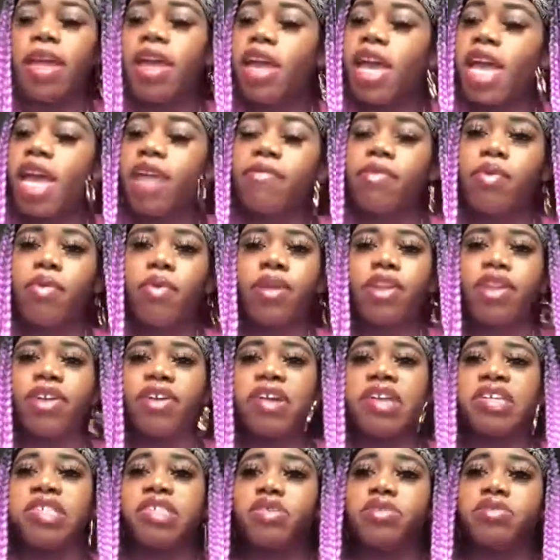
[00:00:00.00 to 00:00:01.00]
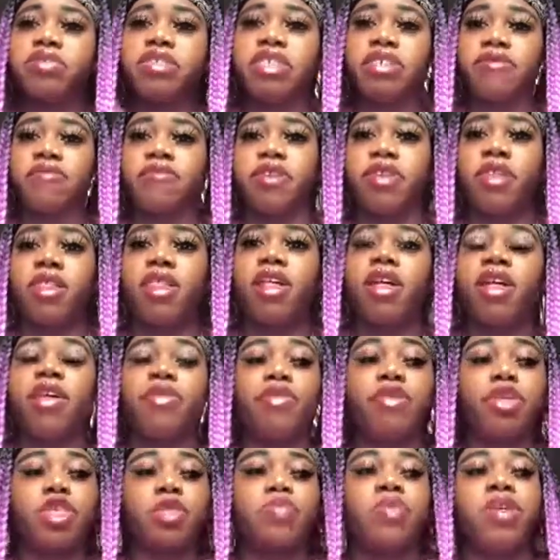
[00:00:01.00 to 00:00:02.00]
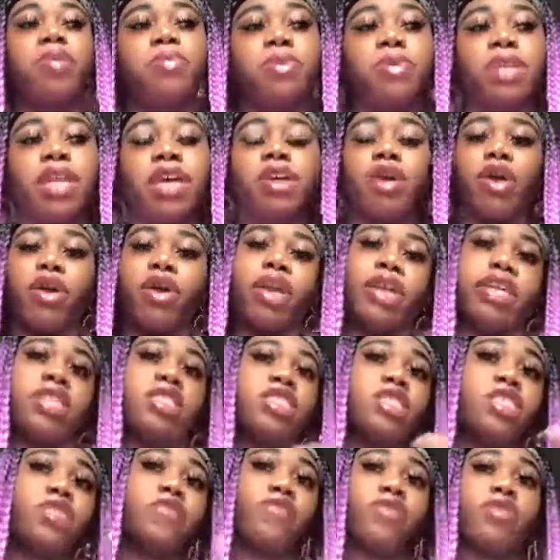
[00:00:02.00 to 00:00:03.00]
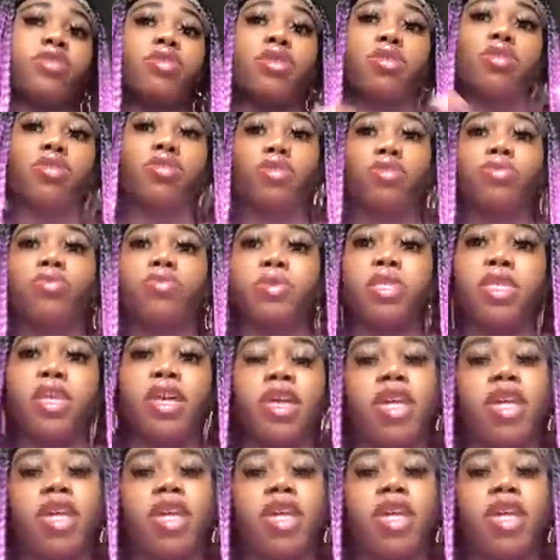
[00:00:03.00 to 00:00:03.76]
Everyone there is so different. There's people that are in different groups.